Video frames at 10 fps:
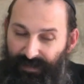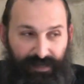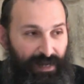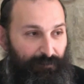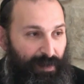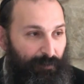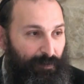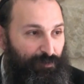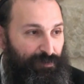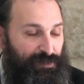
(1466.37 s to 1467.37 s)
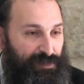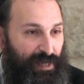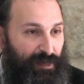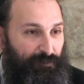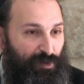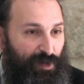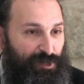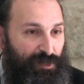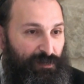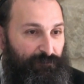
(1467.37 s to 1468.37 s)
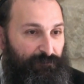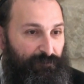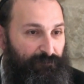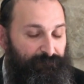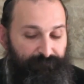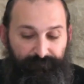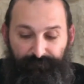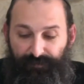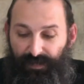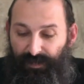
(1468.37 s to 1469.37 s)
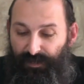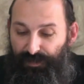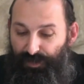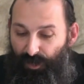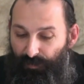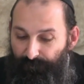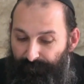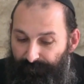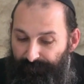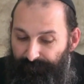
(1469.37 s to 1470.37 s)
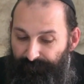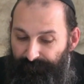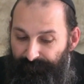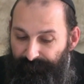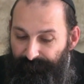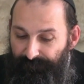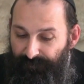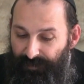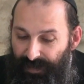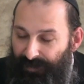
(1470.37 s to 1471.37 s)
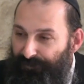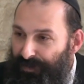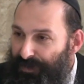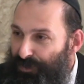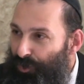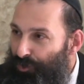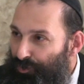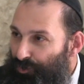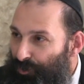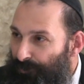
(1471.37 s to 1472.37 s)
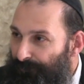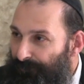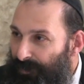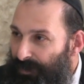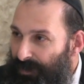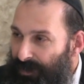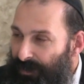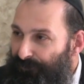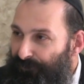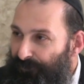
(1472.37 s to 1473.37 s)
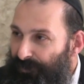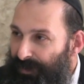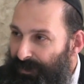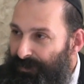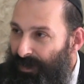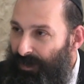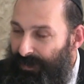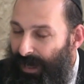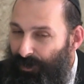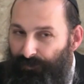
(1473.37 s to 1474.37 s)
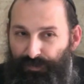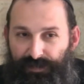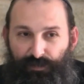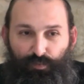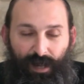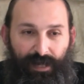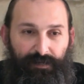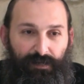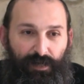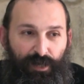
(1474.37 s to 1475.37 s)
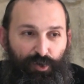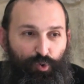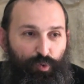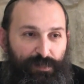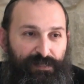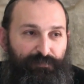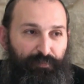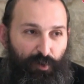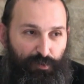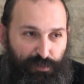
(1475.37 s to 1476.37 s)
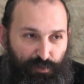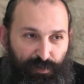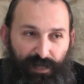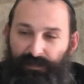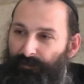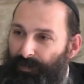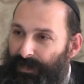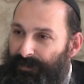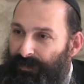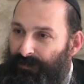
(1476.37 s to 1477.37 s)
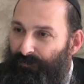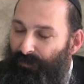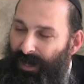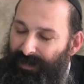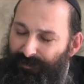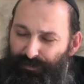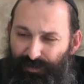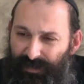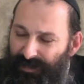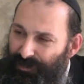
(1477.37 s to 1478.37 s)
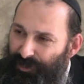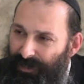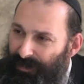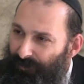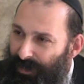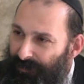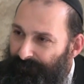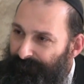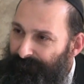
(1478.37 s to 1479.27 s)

Again, I've come up with the same question. So, if this is all true, if Yaakov was the one who was supposed to get the blessing, why do it in a cheating way?